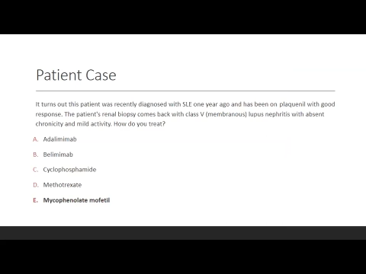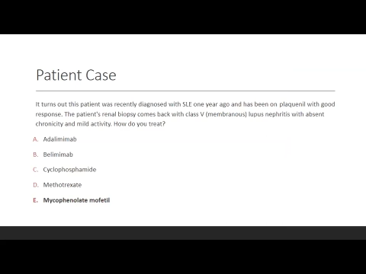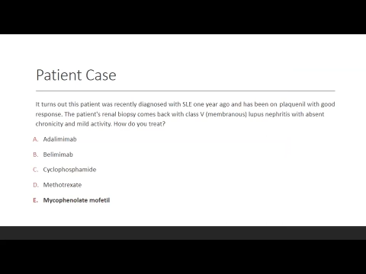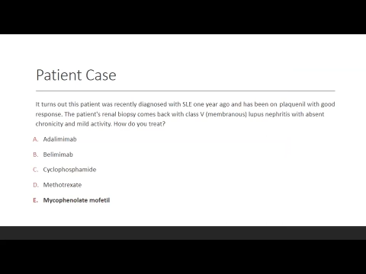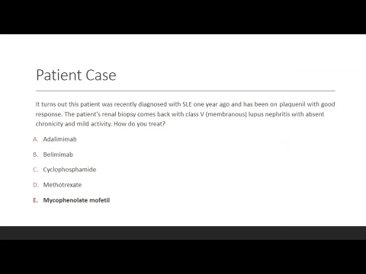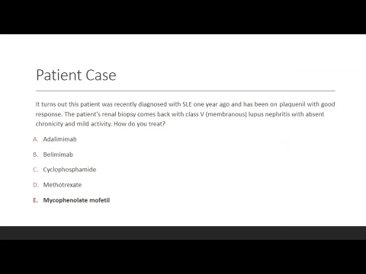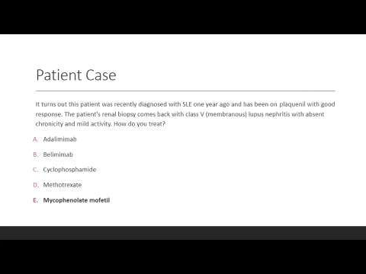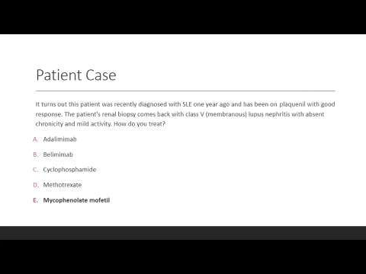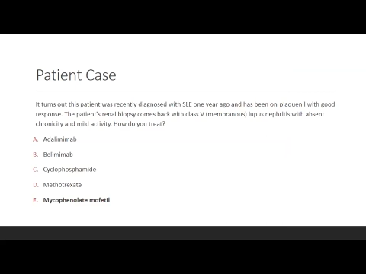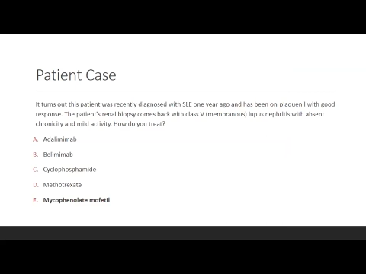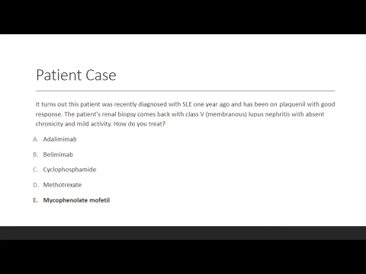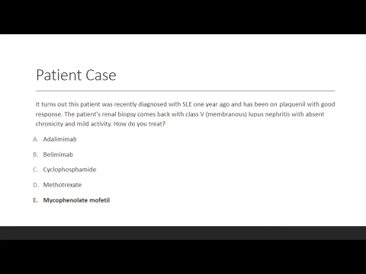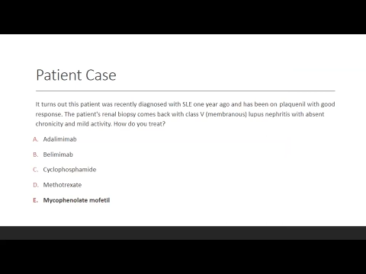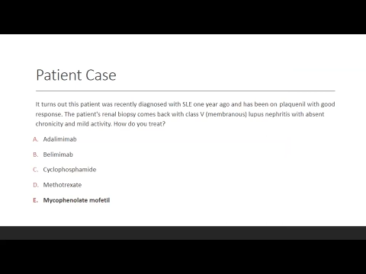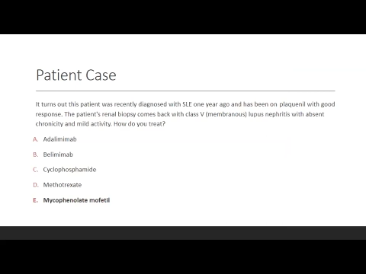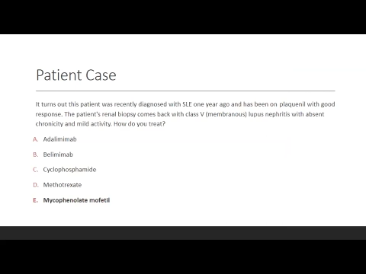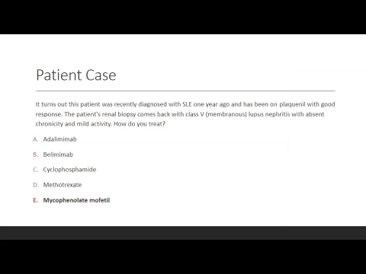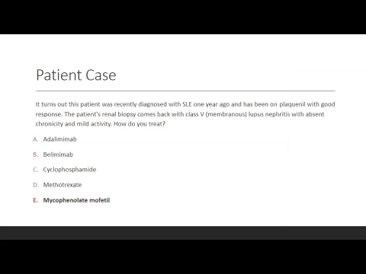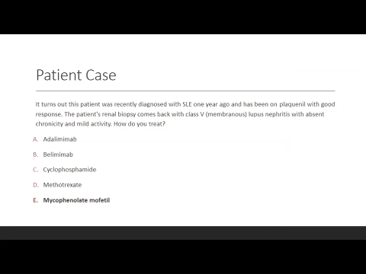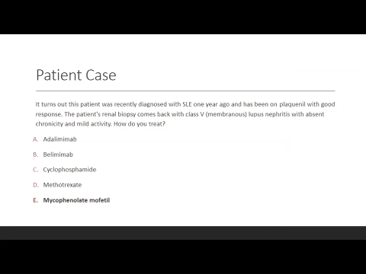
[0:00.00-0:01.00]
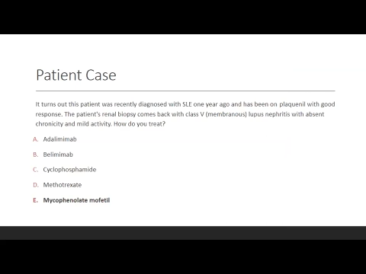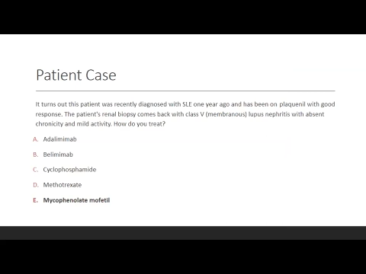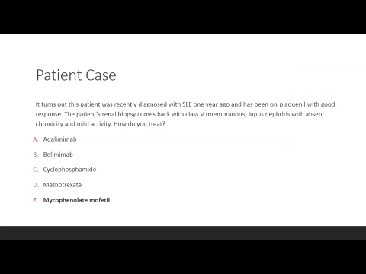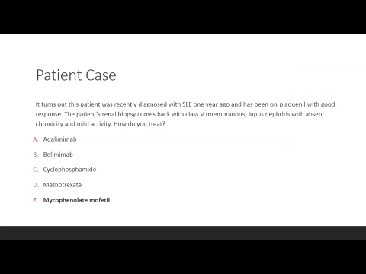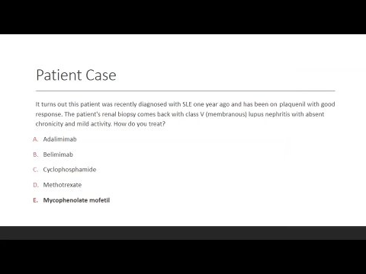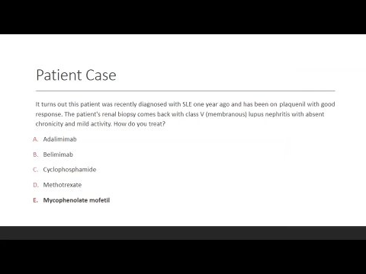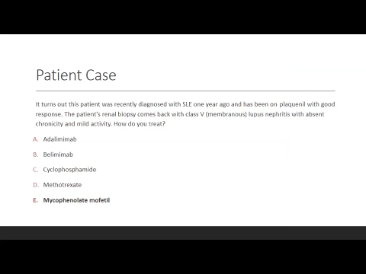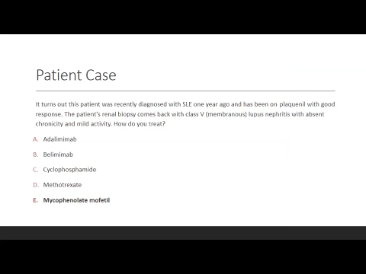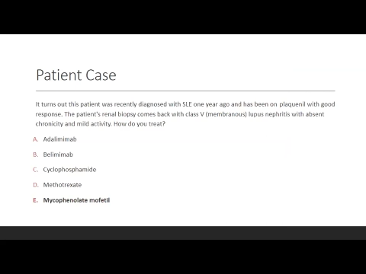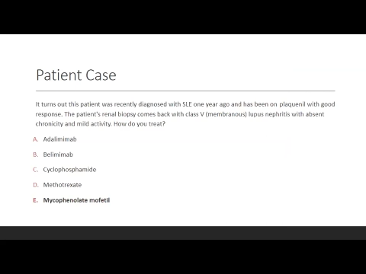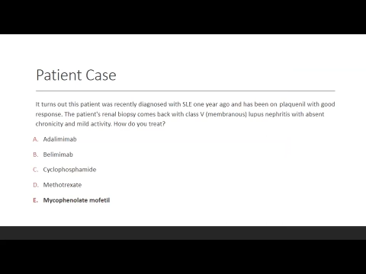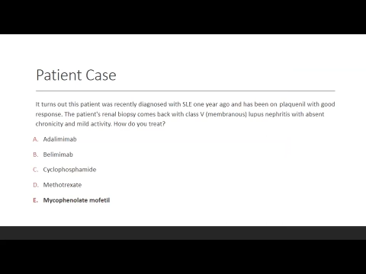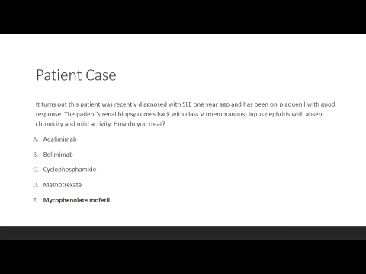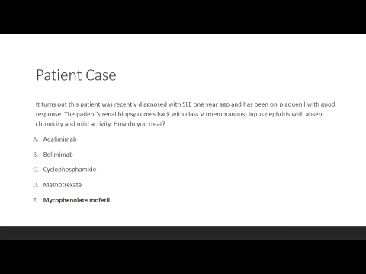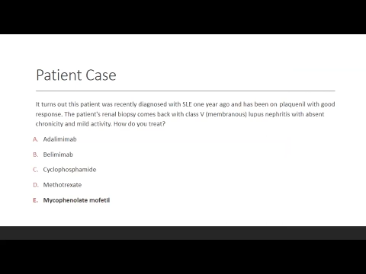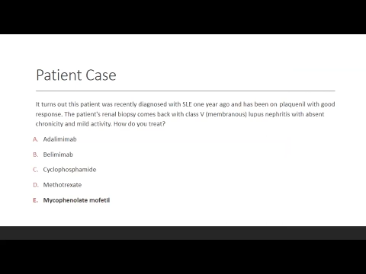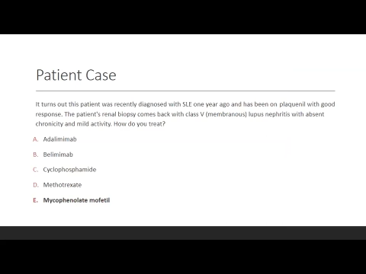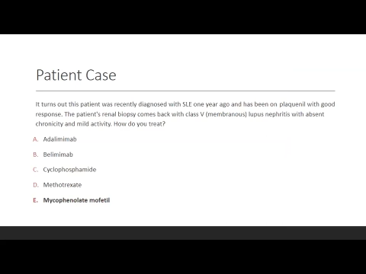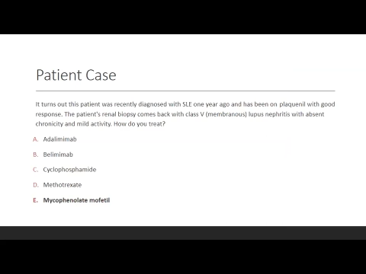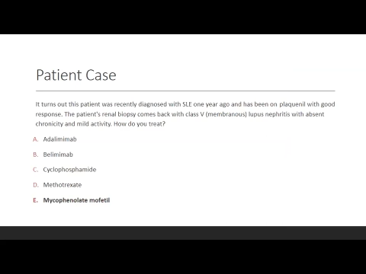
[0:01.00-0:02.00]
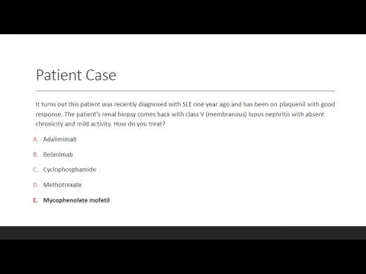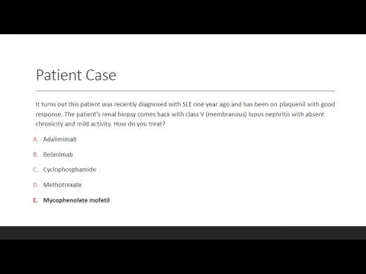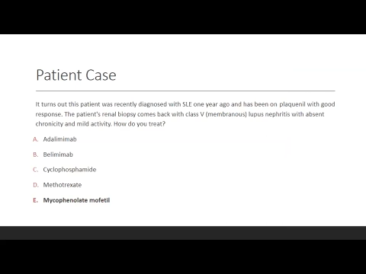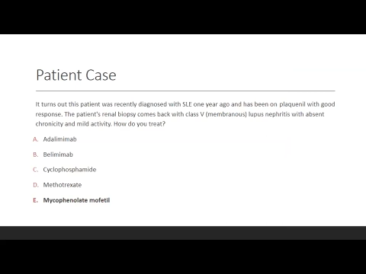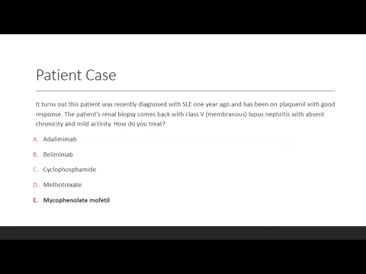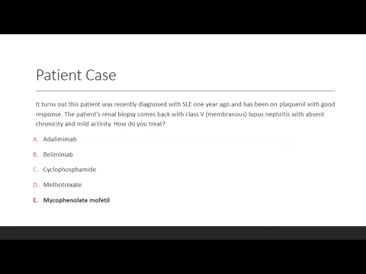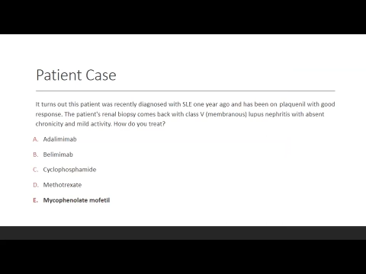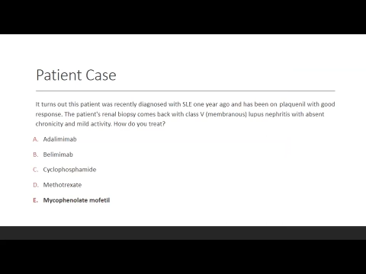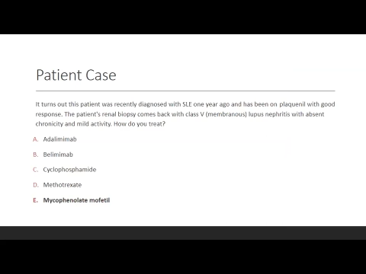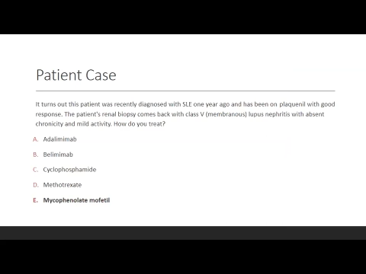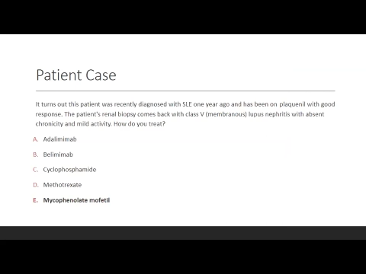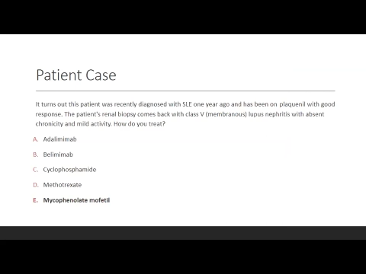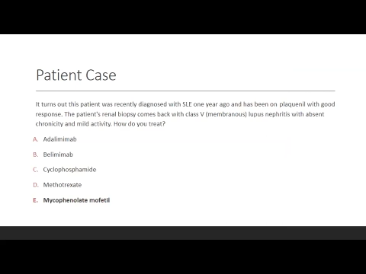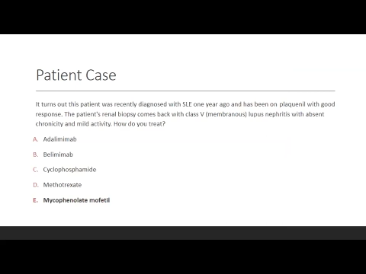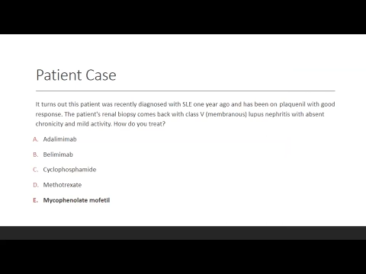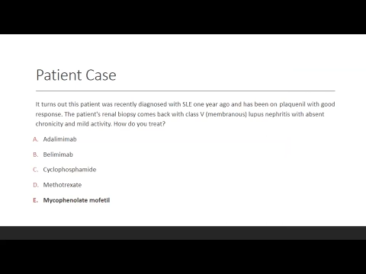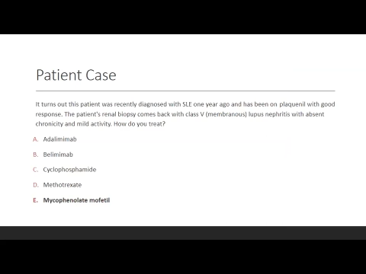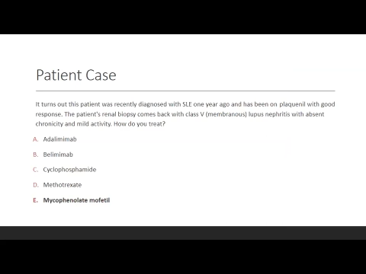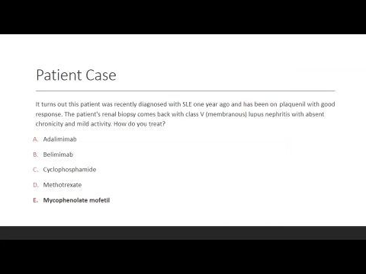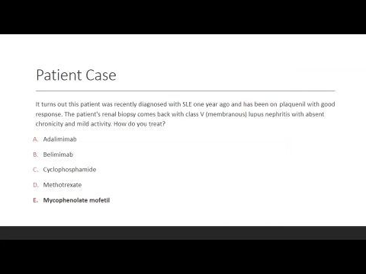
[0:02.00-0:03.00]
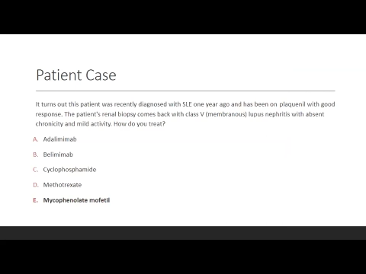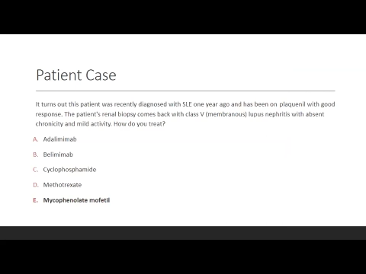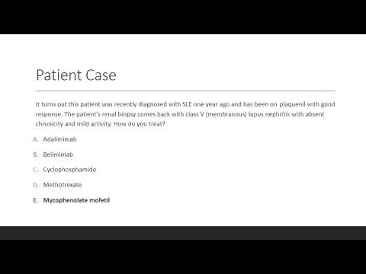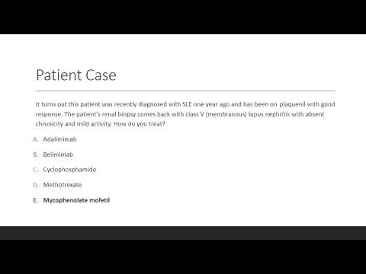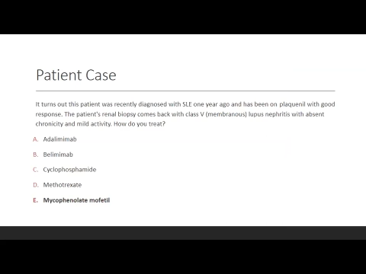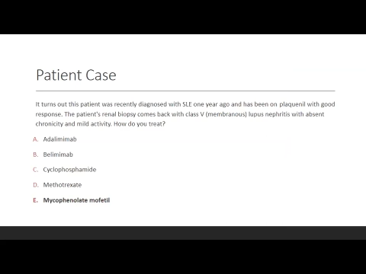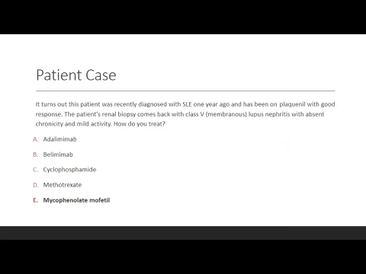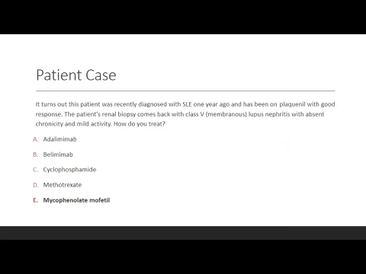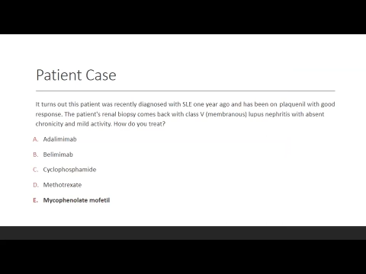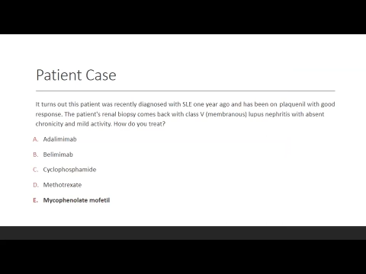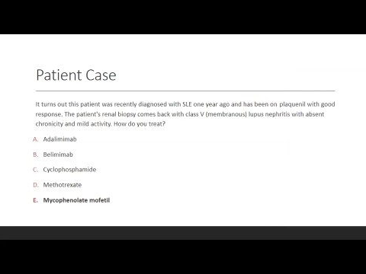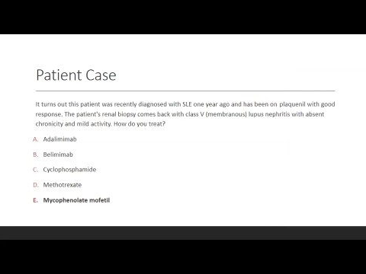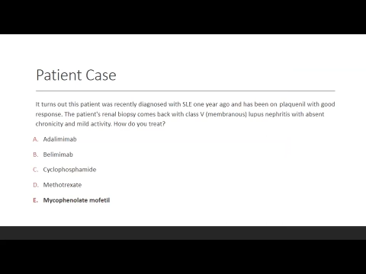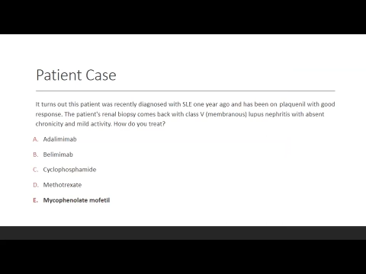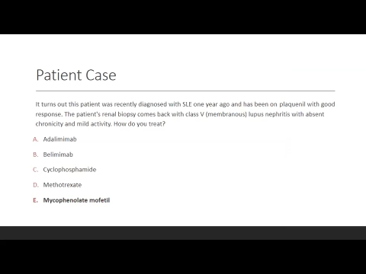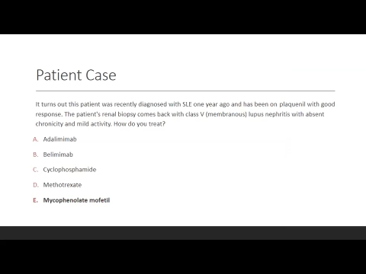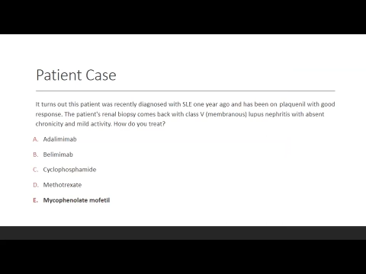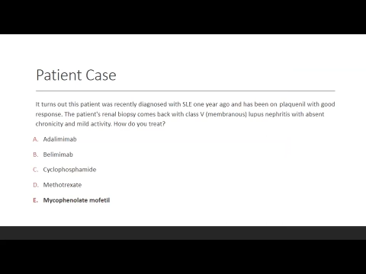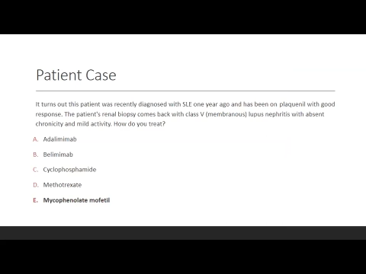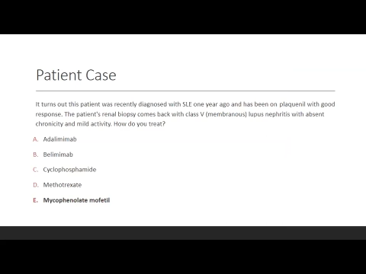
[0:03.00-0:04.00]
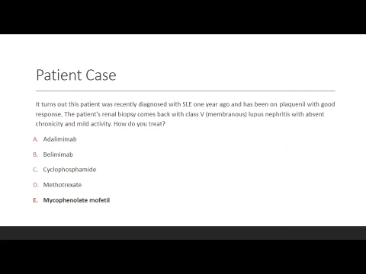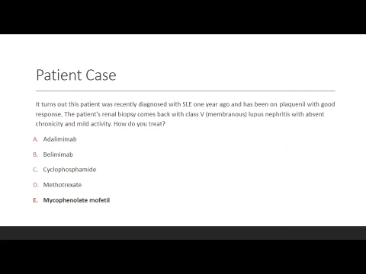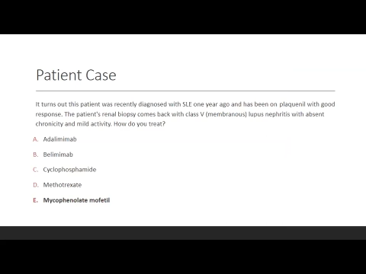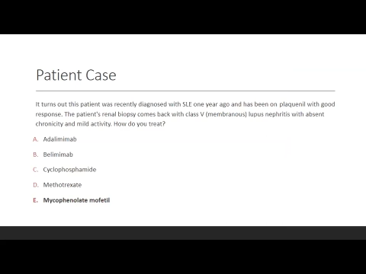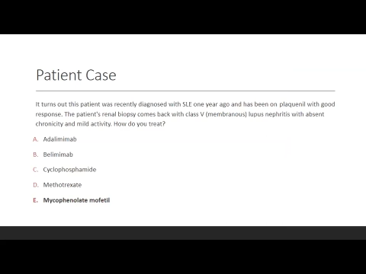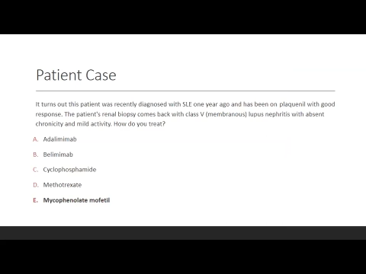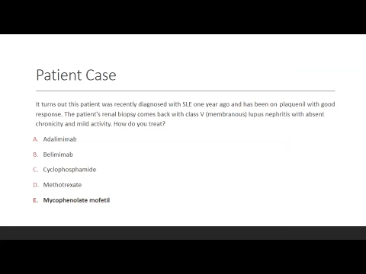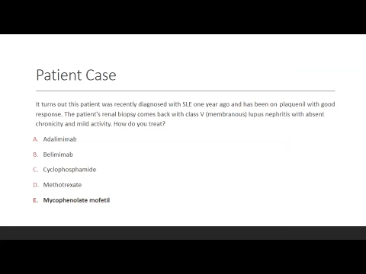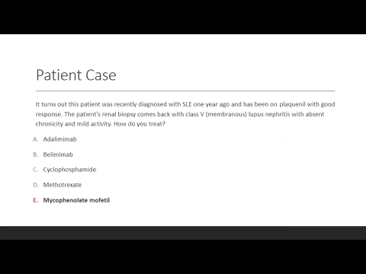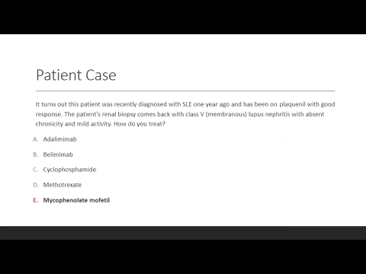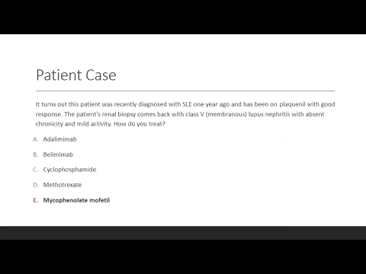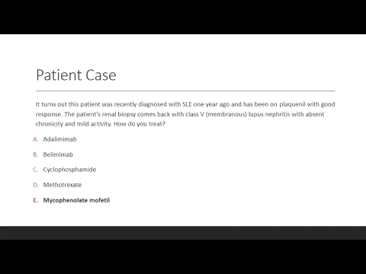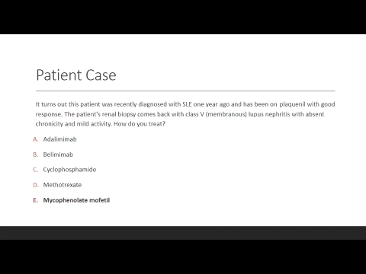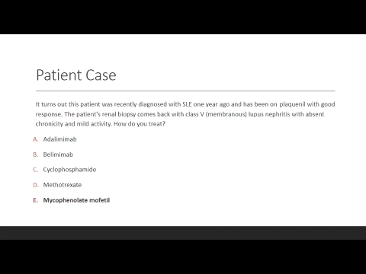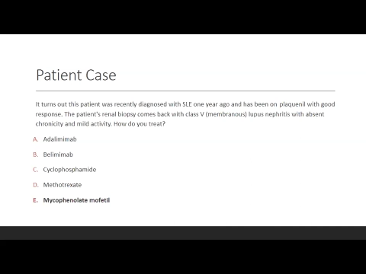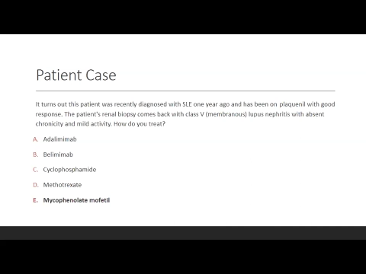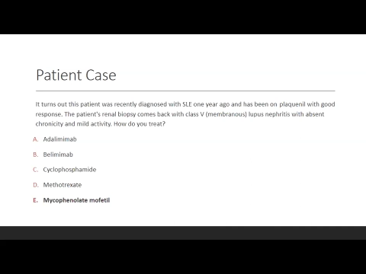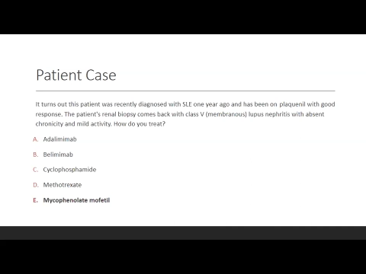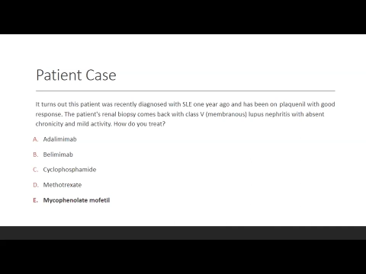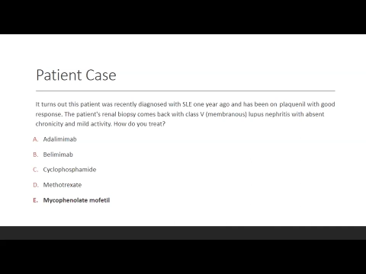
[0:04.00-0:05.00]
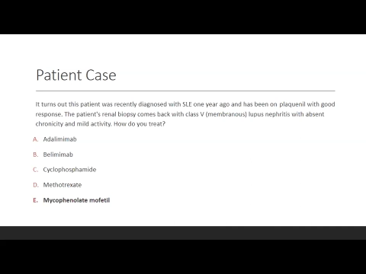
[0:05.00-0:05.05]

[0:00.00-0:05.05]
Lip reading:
(no speaker visible)